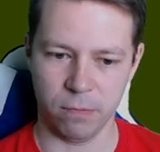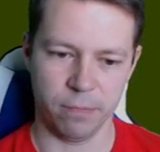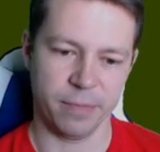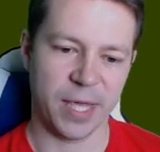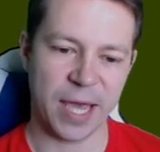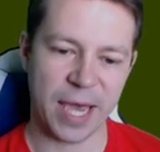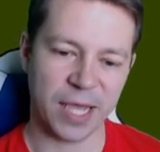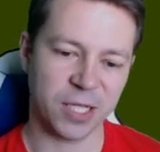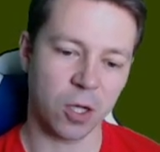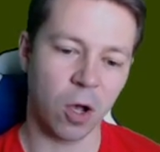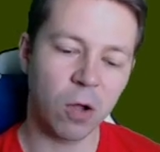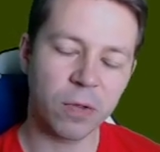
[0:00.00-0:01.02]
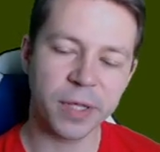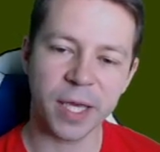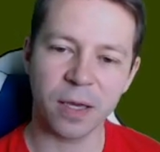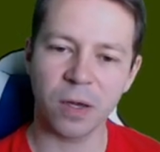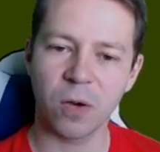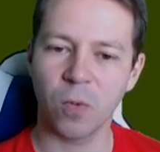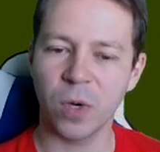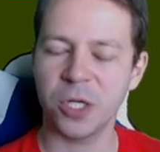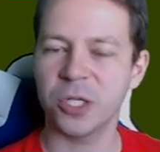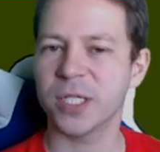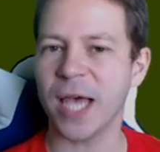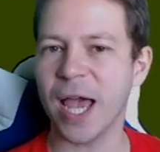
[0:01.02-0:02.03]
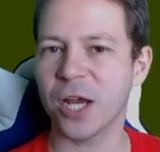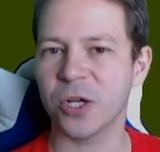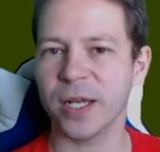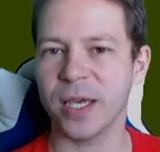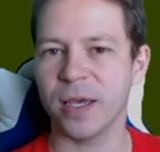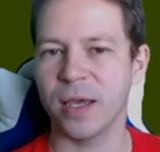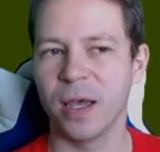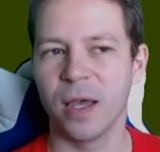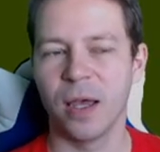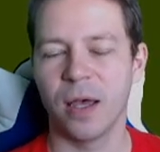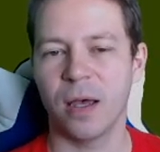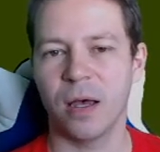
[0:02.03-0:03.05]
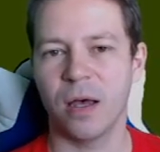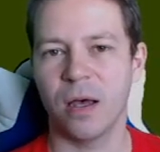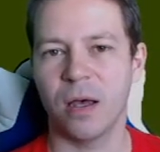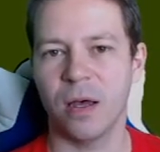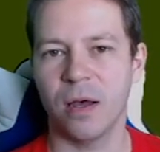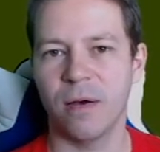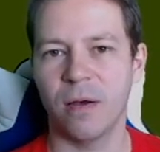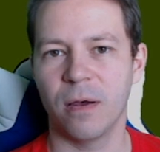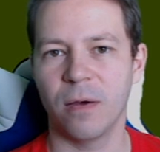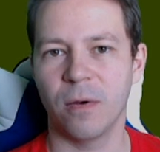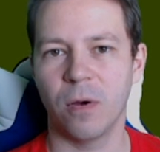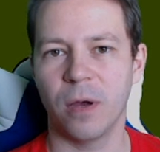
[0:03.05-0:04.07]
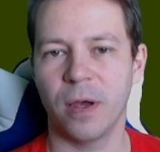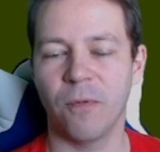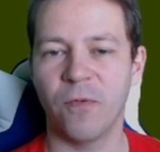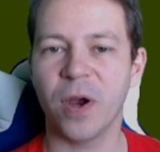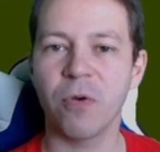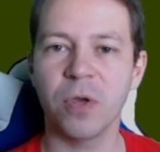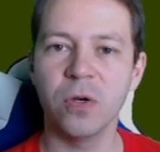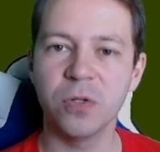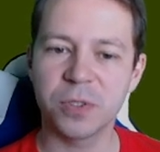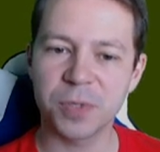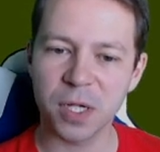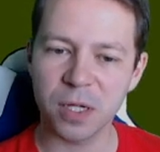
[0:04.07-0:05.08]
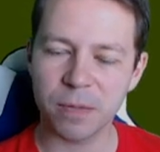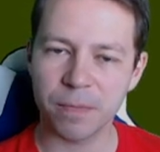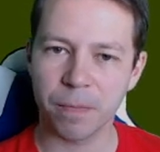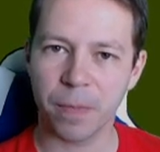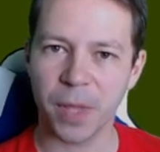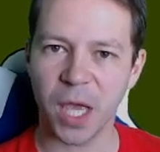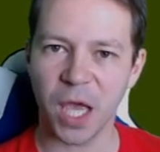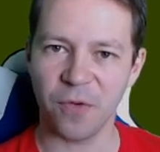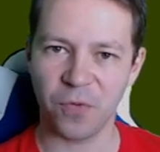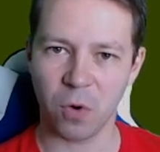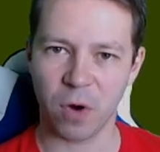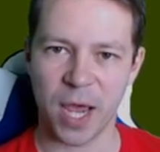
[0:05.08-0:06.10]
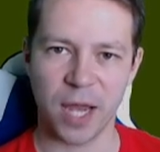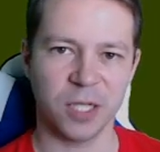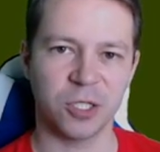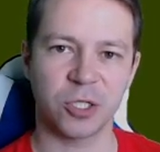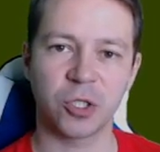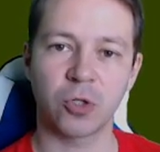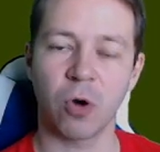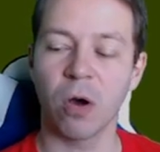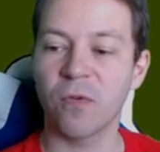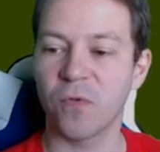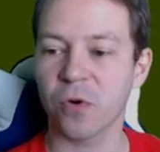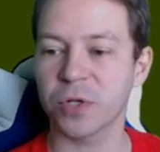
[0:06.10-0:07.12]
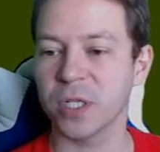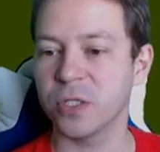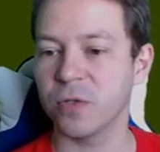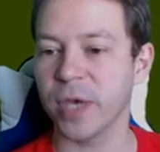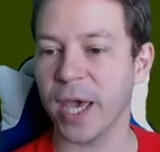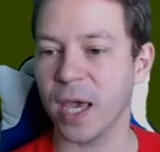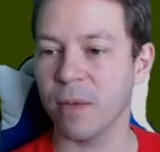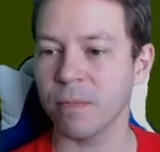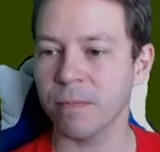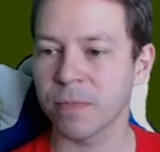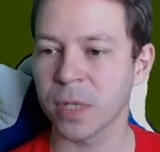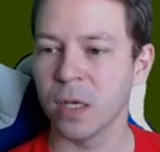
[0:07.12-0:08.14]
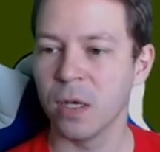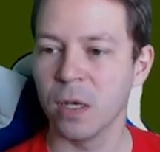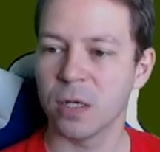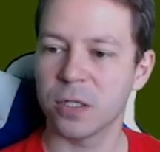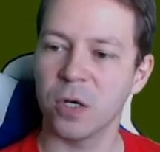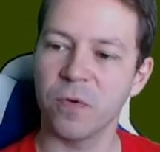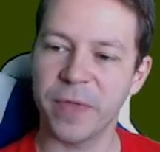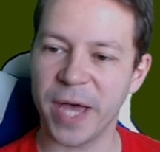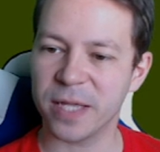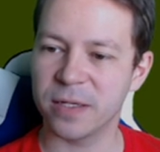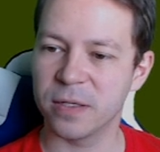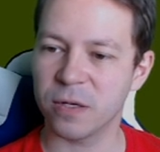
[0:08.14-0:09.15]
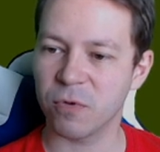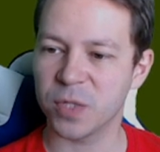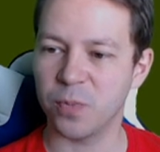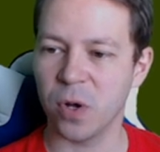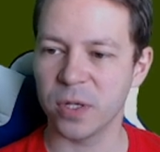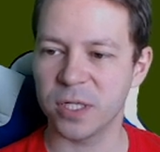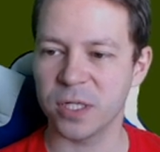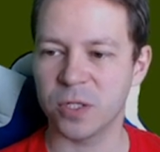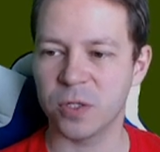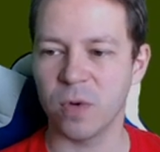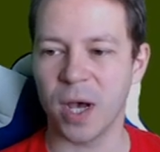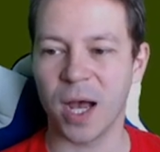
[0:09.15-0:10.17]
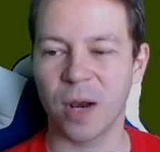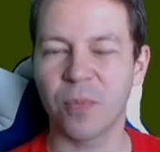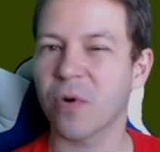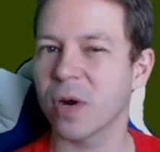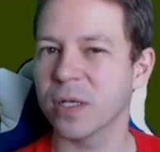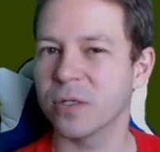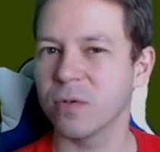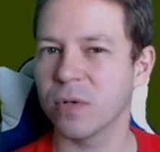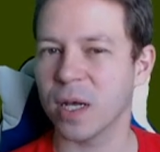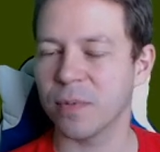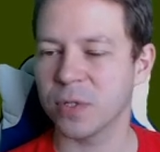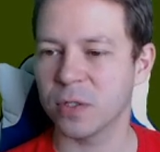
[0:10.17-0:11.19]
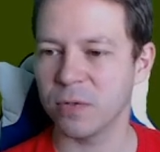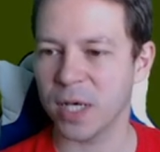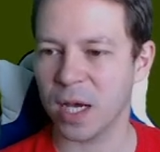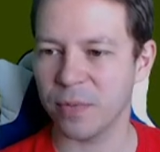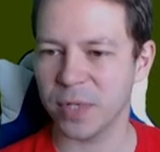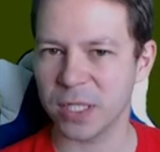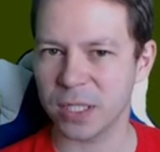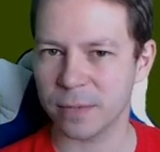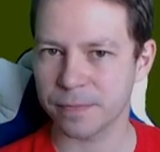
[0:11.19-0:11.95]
the ace holding, which is actually very useful if your hand is strong, forcing to game. So that's the responses to Alboran, 2 clubs, 2 diamonds.